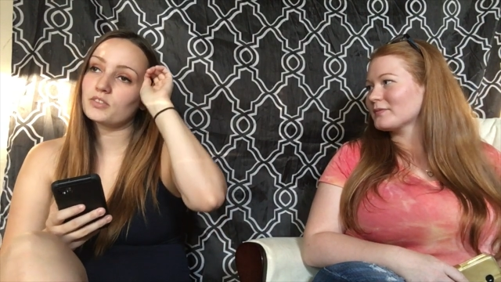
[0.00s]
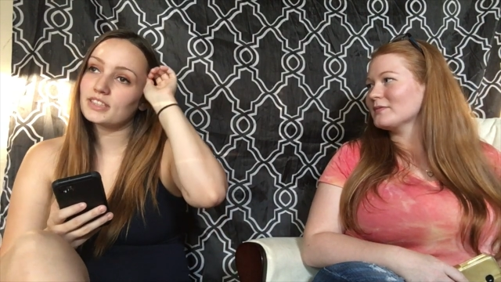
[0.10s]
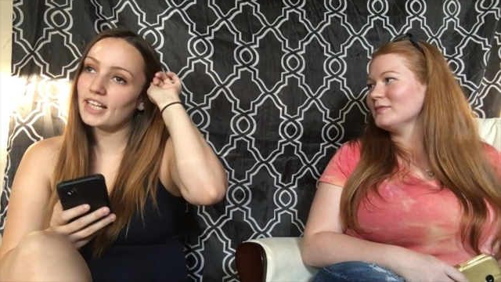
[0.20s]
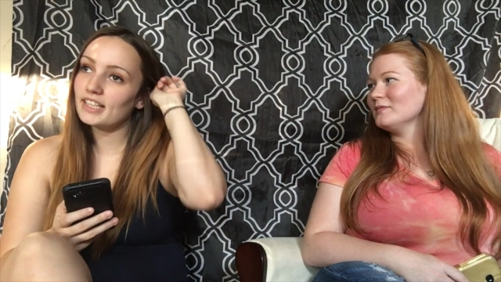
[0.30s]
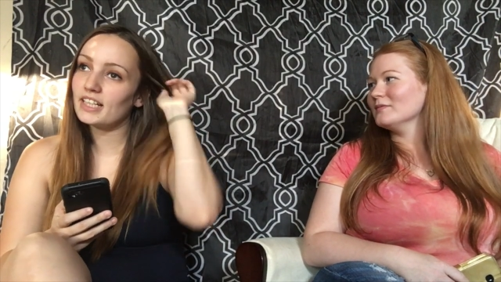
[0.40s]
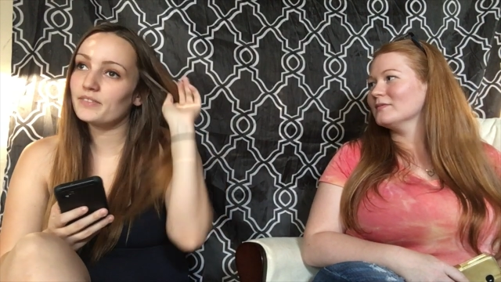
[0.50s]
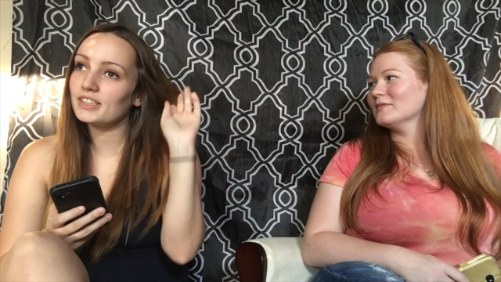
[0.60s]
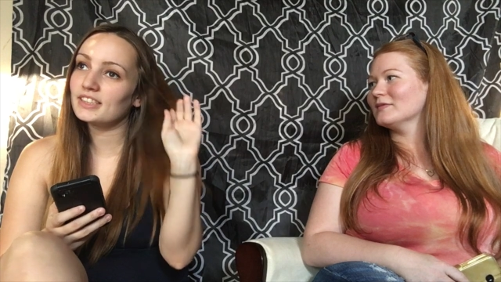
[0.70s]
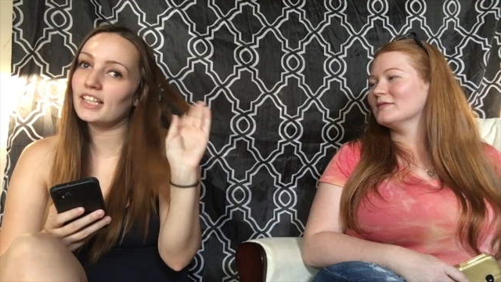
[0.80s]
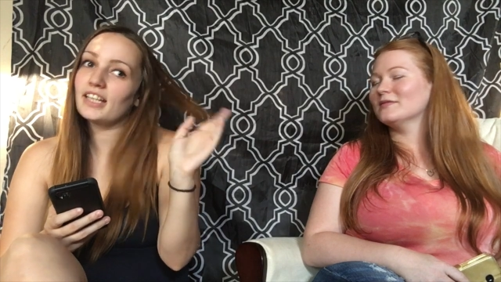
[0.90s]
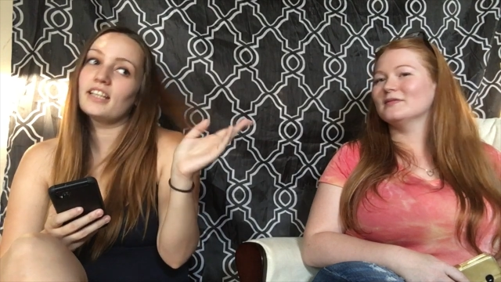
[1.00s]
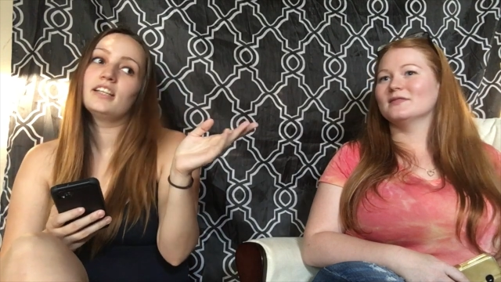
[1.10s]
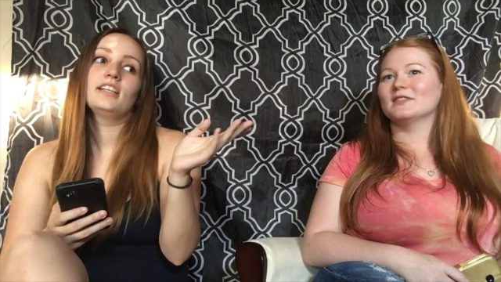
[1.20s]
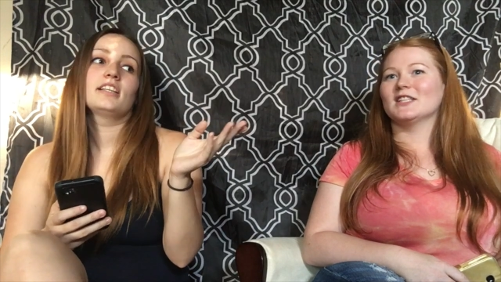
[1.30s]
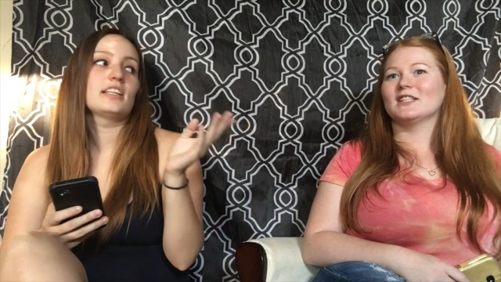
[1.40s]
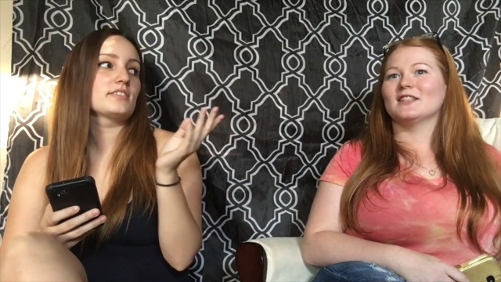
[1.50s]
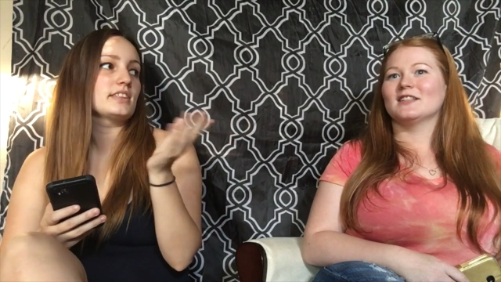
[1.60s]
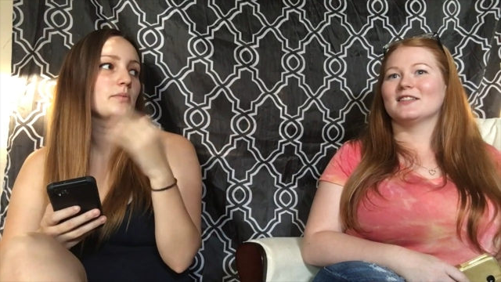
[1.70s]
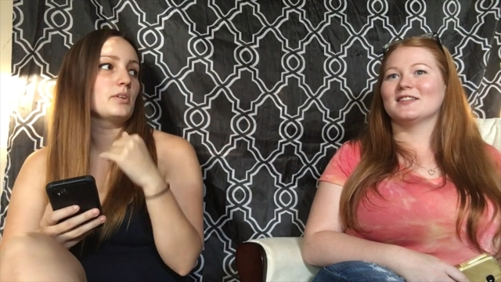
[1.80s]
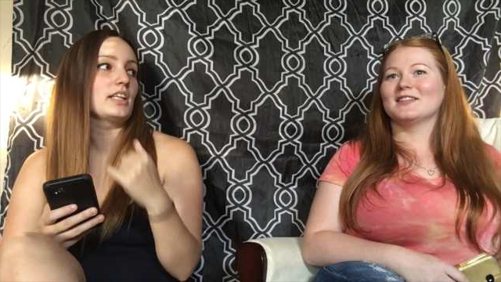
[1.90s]
Speaker 1: to go skydiving today. Like, if
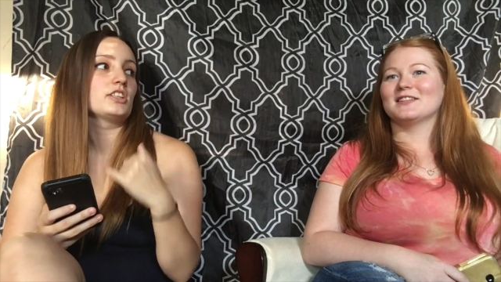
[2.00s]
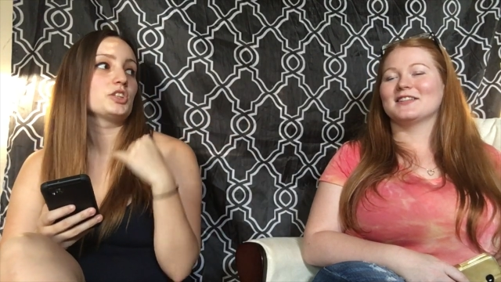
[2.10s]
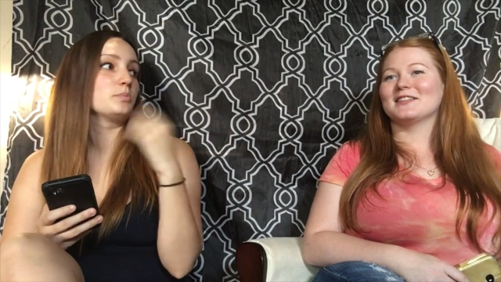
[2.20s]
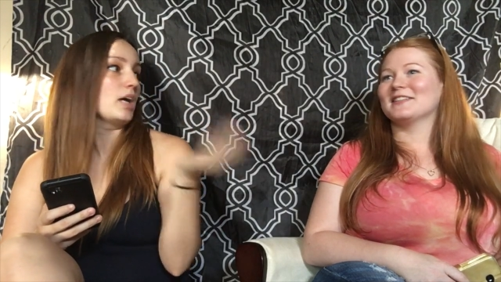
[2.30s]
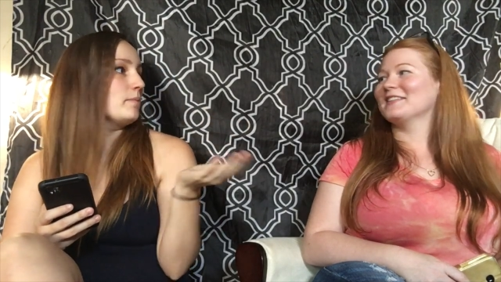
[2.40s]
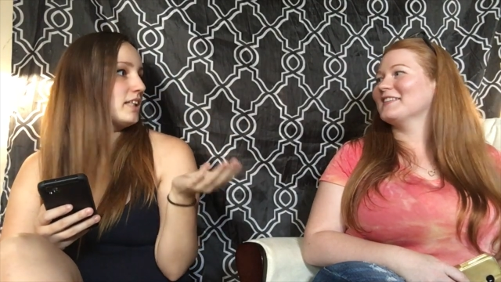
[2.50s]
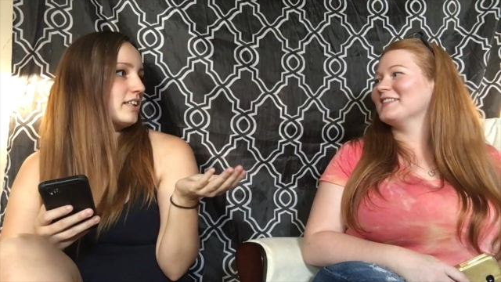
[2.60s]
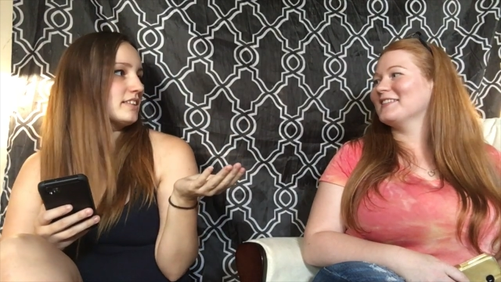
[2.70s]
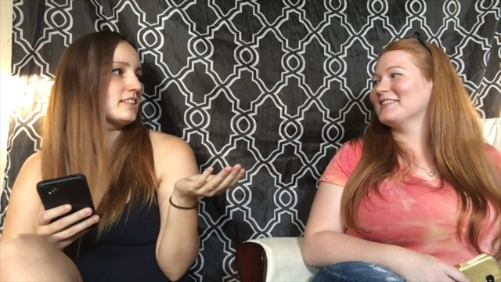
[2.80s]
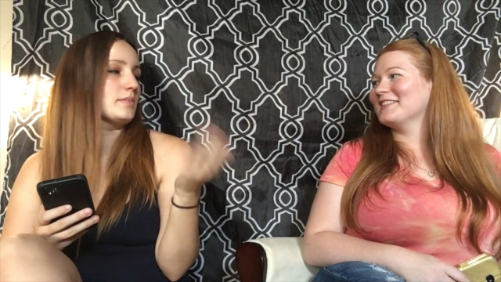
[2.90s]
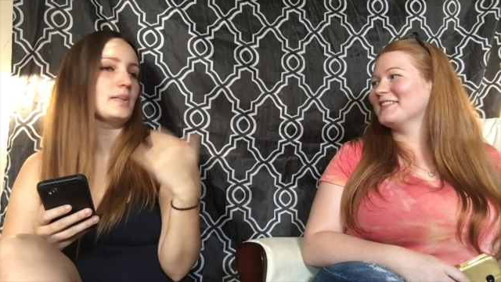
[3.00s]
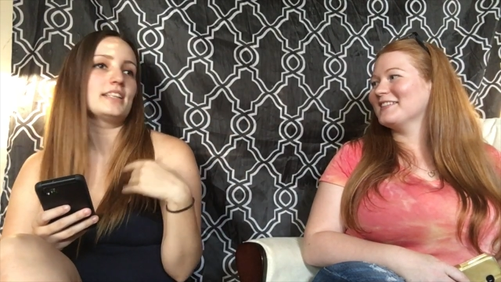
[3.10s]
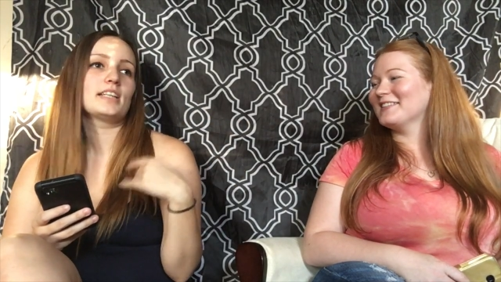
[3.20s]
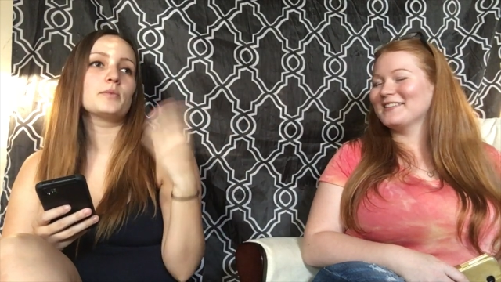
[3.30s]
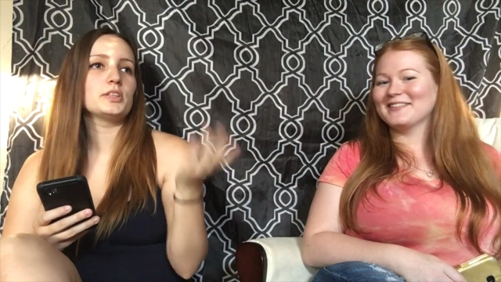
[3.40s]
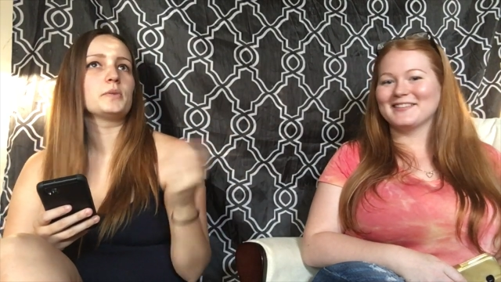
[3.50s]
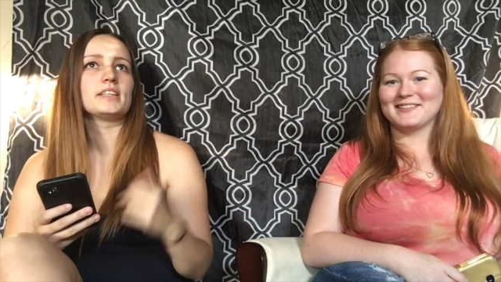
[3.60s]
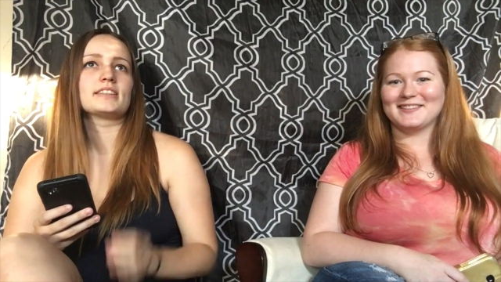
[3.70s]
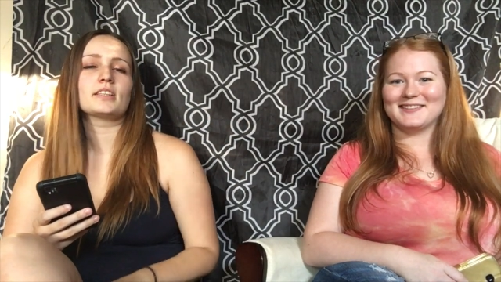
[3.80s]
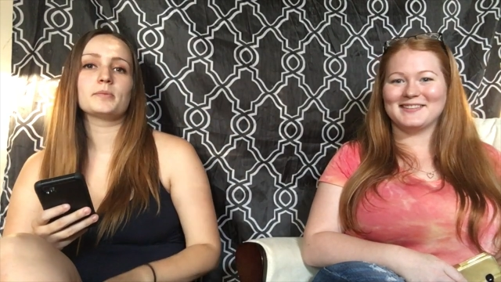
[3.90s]
someone, like, just brought me there as a surprise, like, we're doing
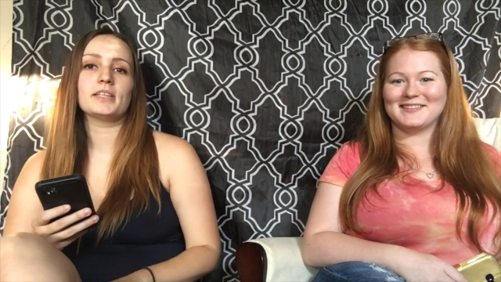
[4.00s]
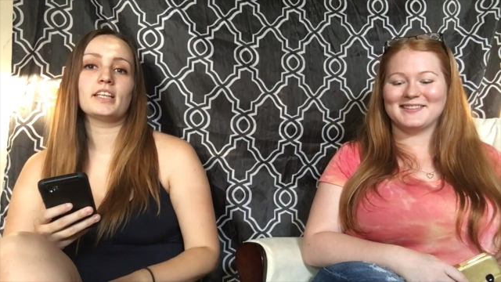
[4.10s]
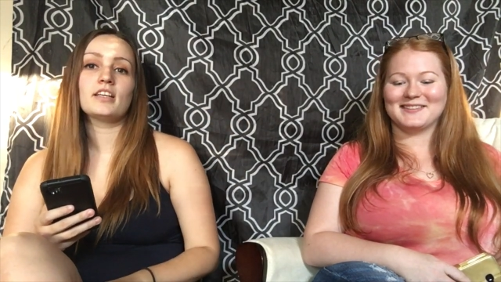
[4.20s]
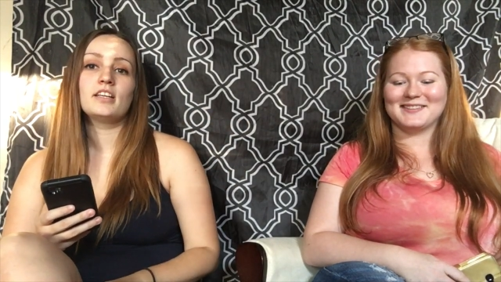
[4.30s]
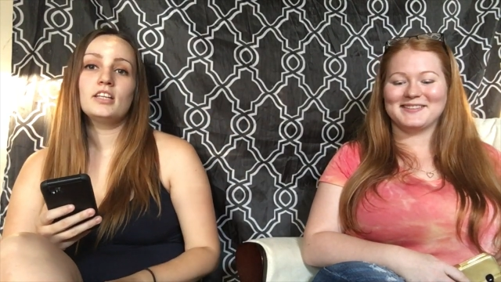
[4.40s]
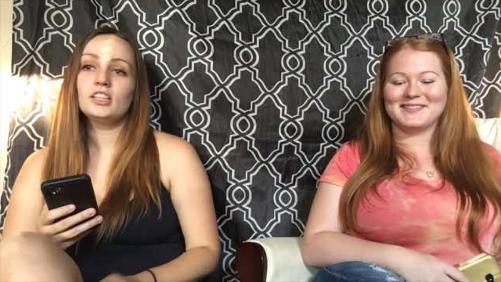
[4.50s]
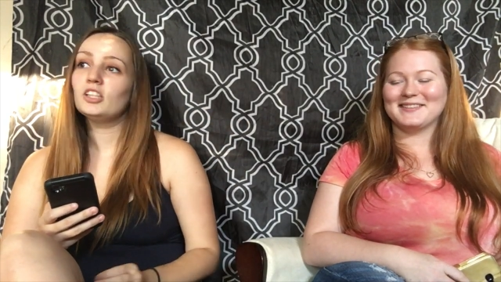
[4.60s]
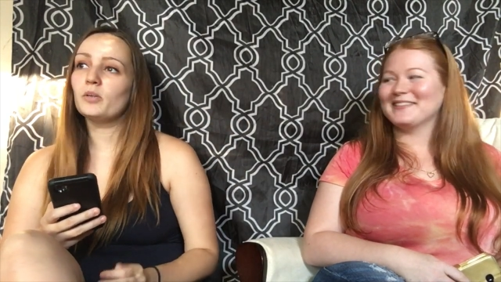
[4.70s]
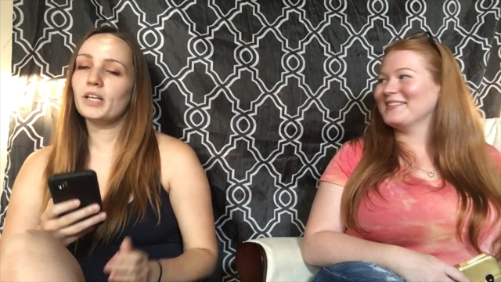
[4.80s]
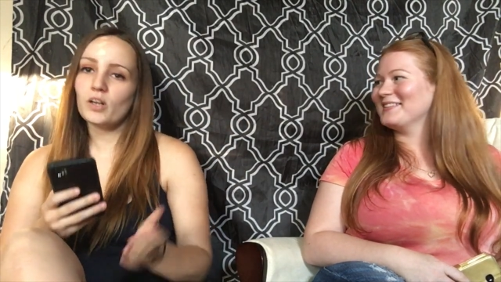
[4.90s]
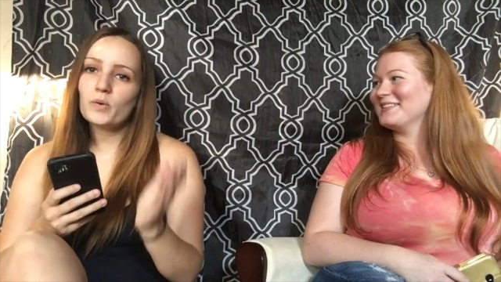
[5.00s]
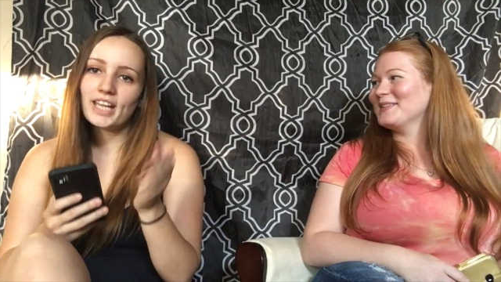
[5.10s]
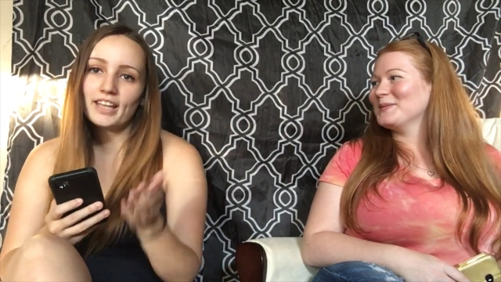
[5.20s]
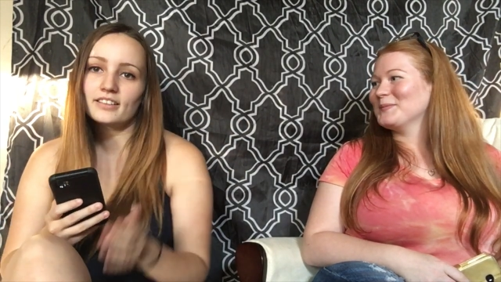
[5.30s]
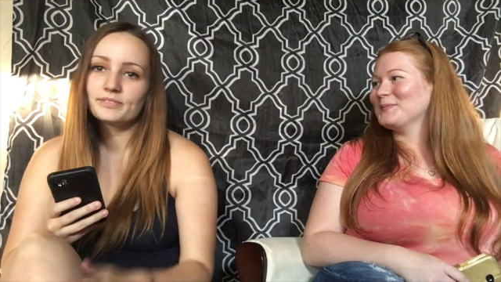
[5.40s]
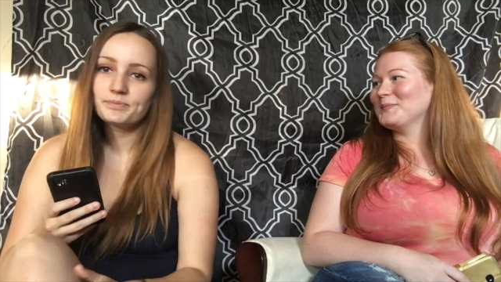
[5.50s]
this, I would be like, you know what, okay,